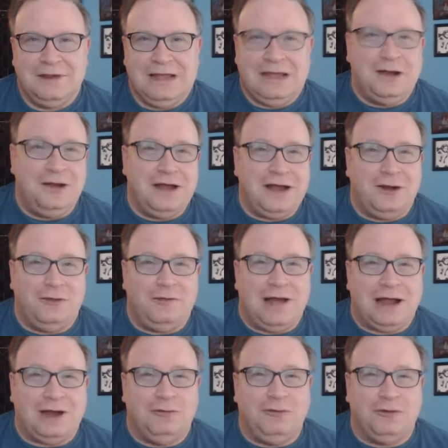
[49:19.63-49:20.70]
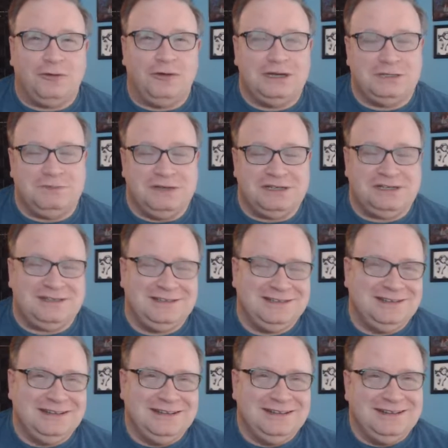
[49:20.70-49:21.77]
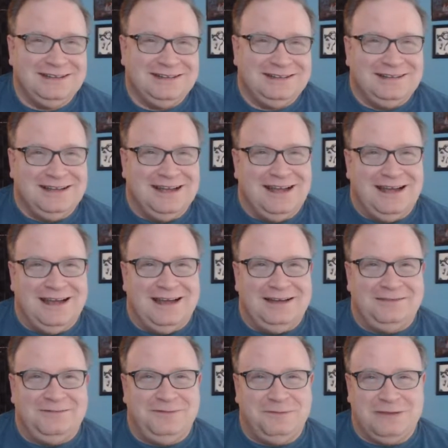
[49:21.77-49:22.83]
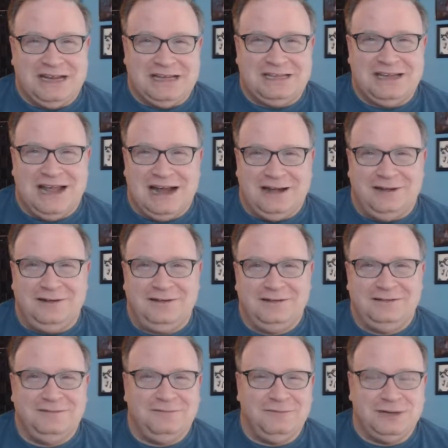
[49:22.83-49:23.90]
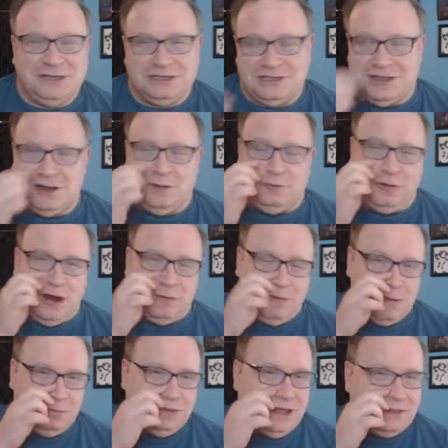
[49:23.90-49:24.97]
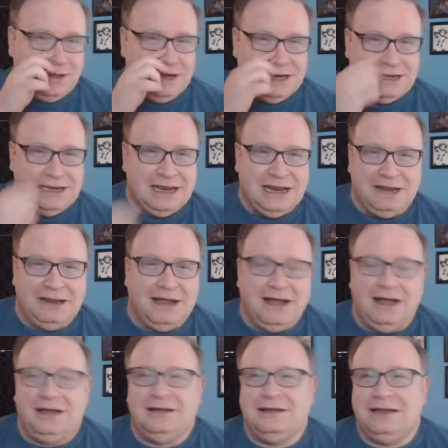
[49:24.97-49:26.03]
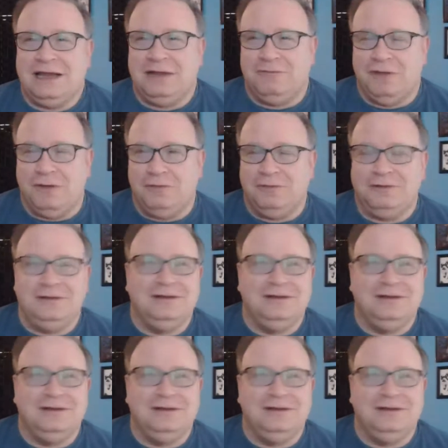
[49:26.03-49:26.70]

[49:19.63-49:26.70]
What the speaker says: Either that or Rock and Roll Christmas from Dee Snider, which is another Broadway play that he wrote.